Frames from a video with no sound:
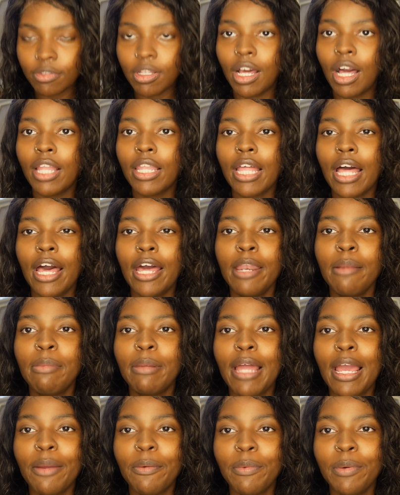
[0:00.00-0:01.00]
A lot of
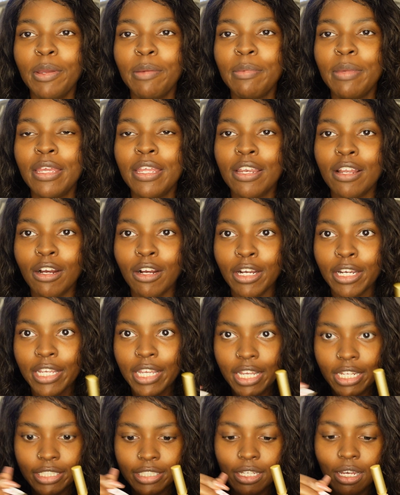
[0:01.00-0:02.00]
black women are
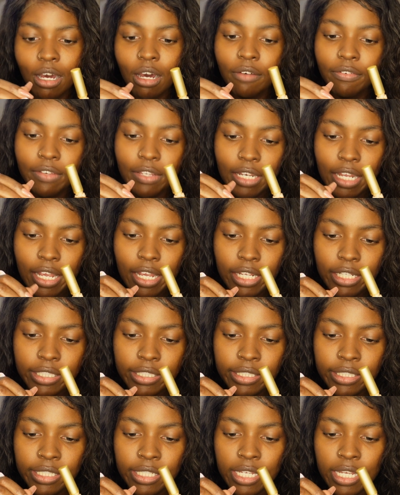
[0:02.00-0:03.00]
against coffee
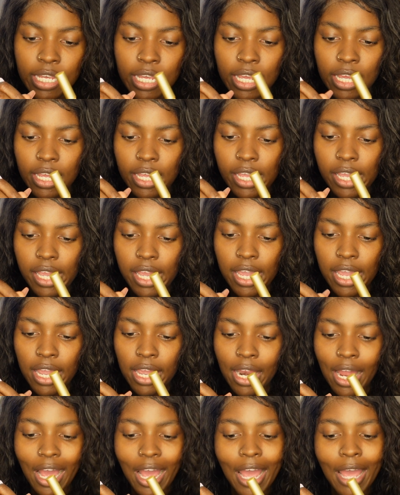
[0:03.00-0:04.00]
dates.
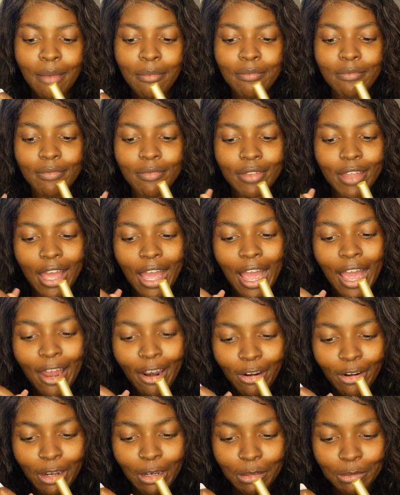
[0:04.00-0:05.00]
And I
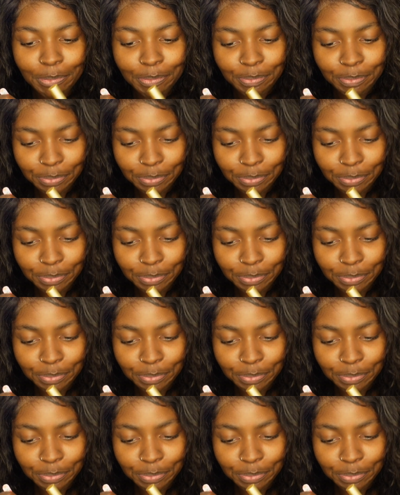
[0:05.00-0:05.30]
don't know.